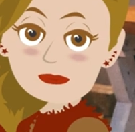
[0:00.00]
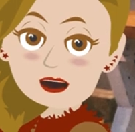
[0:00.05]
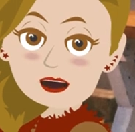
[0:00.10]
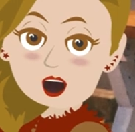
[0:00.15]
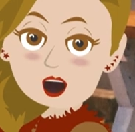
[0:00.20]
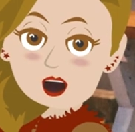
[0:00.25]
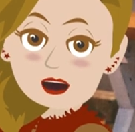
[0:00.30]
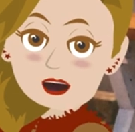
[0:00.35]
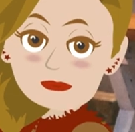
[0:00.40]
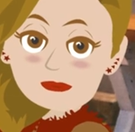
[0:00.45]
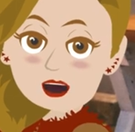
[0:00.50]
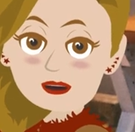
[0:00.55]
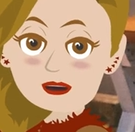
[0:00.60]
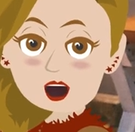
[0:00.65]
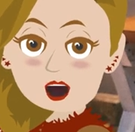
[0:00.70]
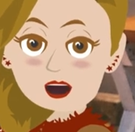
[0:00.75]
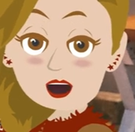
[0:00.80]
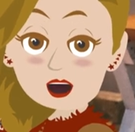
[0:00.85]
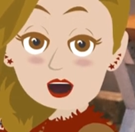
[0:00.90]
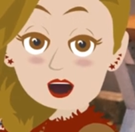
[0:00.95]
utter
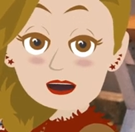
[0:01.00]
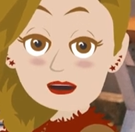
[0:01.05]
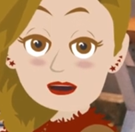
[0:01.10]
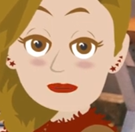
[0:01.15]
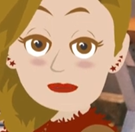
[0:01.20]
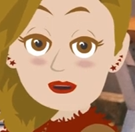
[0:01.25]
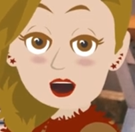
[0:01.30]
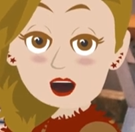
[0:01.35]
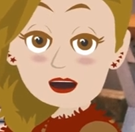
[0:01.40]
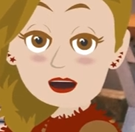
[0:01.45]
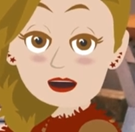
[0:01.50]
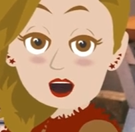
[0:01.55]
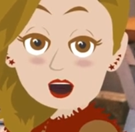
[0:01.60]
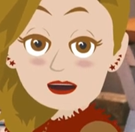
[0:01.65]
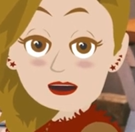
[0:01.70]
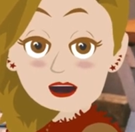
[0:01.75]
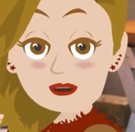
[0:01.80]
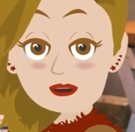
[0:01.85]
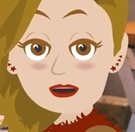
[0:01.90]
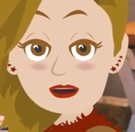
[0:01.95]
alignment with who you
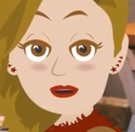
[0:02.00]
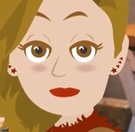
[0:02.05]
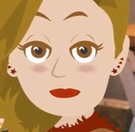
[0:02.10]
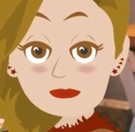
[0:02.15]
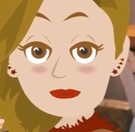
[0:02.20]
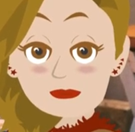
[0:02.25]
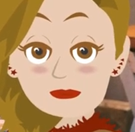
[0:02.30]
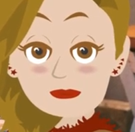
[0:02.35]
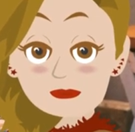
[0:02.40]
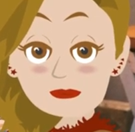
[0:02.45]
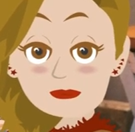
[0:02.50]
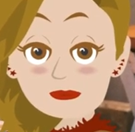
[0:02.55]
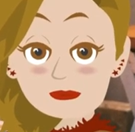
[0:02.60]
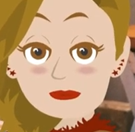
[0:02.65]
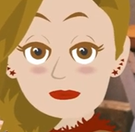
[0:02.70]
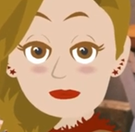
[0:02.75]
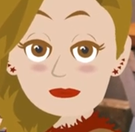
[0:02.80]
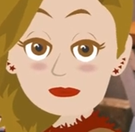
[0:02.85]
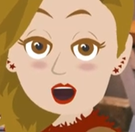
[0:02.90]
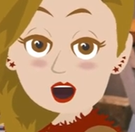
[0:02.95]
really are.
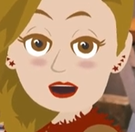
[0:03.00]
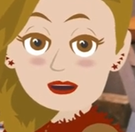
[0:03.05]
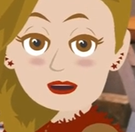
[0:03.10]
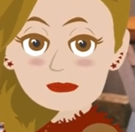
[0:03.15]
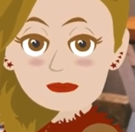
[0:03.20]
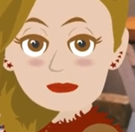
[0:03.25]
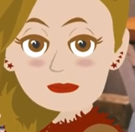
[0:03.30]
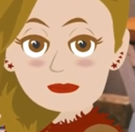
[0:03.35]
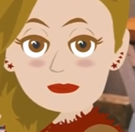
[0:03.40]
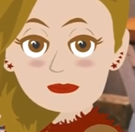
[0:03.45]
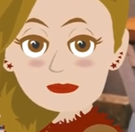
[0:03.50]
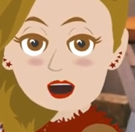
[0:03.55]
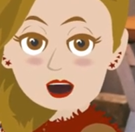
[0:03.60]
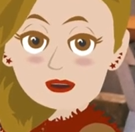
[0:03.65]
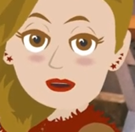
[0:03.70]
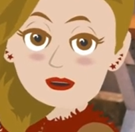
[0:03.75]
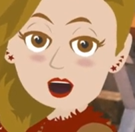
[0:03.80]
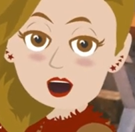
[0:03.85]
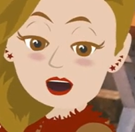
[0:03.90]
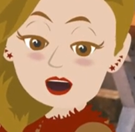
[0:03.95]
And
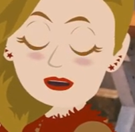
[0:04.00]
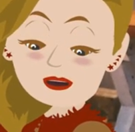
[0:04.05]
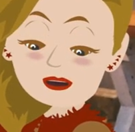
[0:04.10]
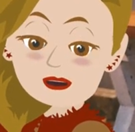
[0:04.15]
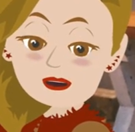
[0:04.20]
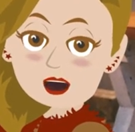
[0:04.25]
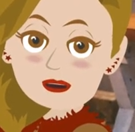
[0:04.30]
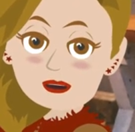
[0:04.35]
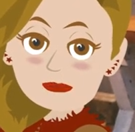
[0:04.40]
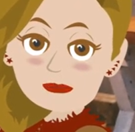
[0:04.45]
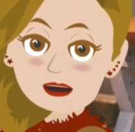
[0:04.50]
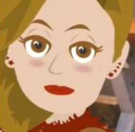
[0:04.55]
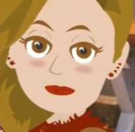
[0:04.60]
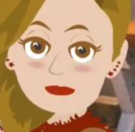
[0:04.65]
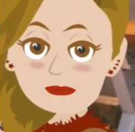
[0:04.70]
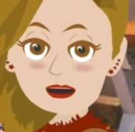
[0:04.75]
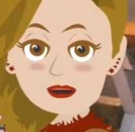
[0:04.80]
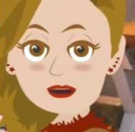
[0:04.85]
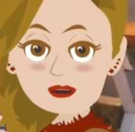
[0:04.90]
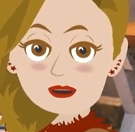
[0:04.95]
therefore we would also
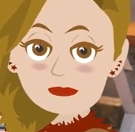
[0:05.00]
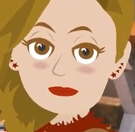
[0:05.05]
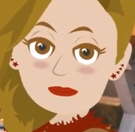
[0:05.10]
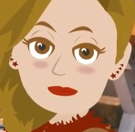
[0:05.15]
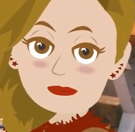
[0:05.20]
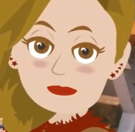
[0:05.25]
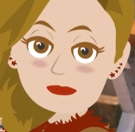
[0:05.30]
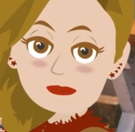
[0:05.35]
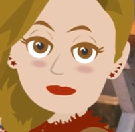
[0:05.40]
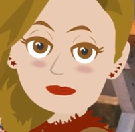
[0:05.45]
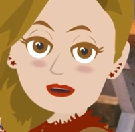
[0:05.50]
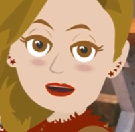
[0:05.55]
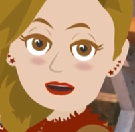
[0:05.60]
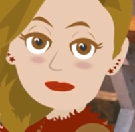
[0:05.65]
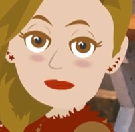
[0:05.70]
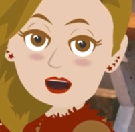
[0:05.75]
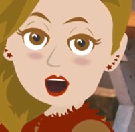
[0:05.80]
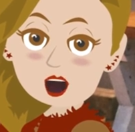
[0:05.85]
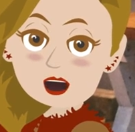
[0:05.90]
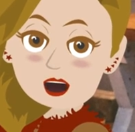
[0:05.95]
say,
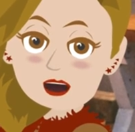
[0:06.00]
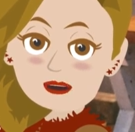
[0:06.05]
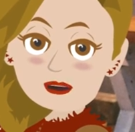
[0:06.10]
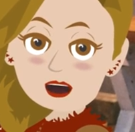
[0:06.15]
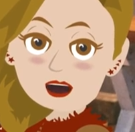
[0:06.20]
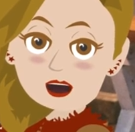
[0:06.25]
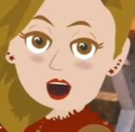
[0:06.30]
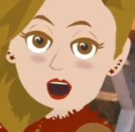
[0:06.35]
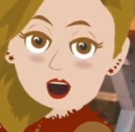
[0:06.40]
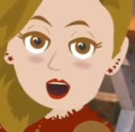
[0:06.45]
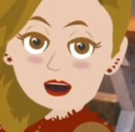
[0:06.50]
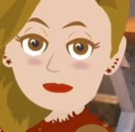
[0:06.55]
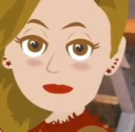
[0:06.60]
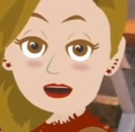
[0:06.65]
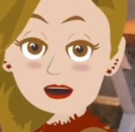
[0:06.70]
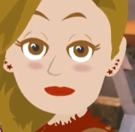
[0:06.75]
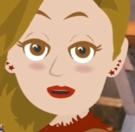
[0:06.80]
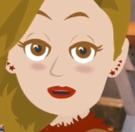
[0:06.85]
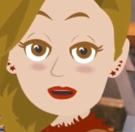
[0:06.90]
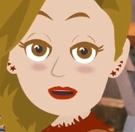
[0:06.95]
as long as you're in your
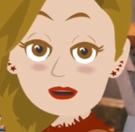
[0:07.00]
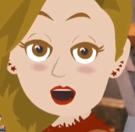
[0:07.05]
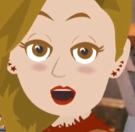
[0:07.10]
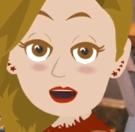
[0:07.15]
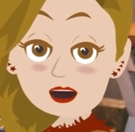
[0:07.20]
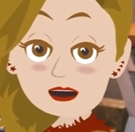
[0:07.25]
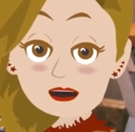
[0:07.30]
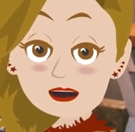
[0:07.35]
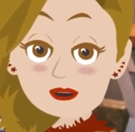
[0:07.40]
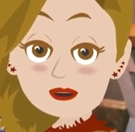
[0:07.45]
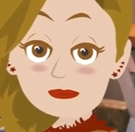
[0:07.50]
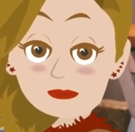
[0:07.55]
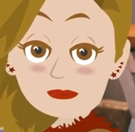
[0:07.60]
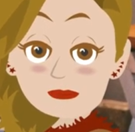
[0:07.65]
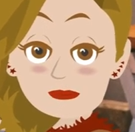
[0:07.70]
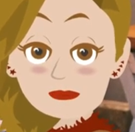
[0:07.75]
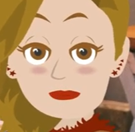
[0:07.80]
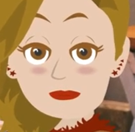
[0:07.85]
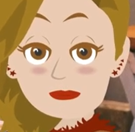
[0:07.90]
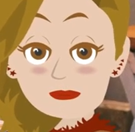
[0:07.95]
physical body,
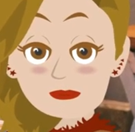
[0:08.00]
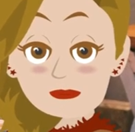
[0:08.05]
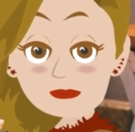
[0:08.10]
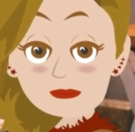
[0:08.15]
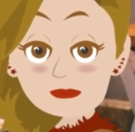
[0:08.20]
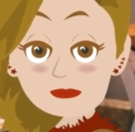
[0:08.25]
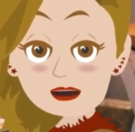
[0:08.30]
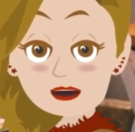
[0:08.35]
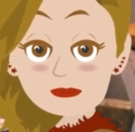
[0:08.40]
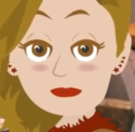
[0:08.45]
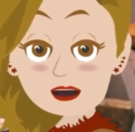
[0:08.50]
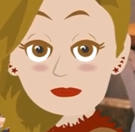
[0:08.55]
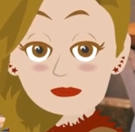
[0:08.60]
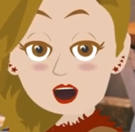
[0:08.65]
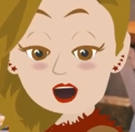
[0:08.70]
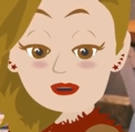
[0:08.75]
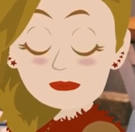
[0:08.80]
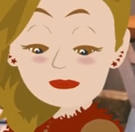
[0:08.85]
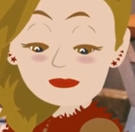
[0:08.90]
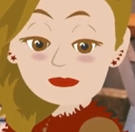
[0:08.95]
it's a
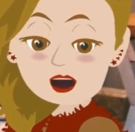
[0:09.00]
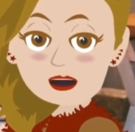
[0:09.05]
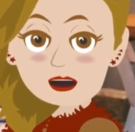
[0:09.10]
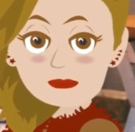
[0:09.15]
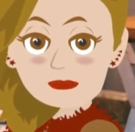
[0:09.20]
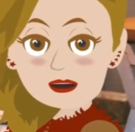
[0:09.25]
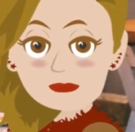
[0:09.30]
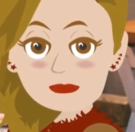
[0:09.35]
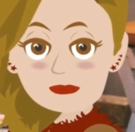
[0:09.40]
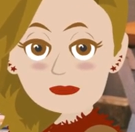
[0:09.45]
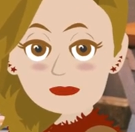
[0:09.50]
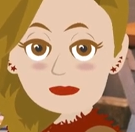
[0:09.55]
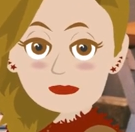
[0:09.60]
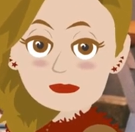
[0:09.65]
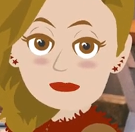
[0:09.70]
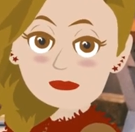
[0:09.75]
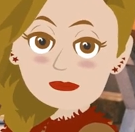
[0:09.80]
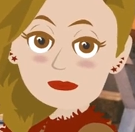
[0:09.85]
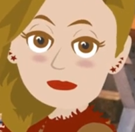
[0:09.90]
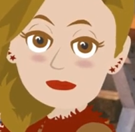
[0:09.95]
bit fleeting.
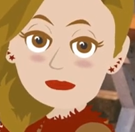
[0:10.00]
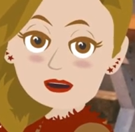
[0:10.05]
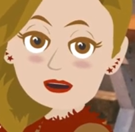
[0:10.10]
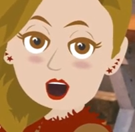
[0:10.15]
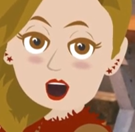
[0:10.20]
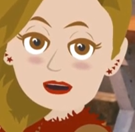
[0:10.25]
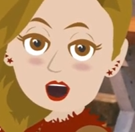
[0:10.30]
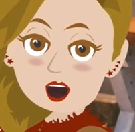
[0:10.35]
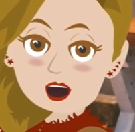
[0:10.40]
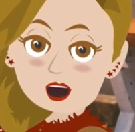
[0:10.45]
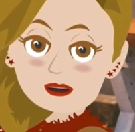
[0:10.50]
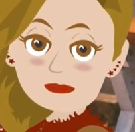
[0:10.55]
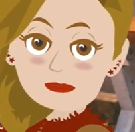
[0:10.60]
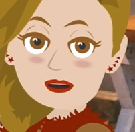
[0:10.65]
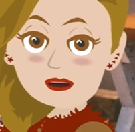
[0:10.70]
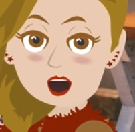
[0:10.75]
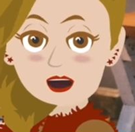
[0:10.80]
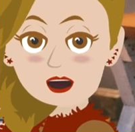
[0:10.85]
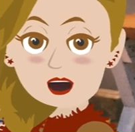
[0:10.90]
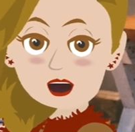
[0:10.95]
And it moves
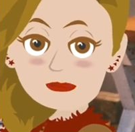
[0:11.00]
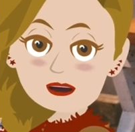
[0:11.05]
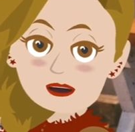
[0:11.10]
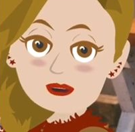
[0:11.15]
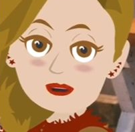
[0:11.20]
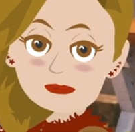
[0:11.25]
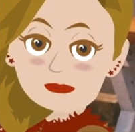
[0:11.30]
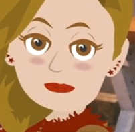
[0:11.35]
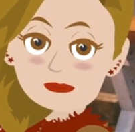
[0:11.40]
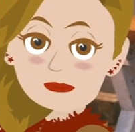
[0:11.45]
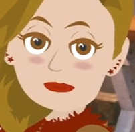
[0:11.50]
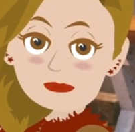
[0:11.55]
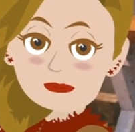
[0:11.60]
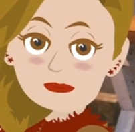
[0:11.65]
about a bit,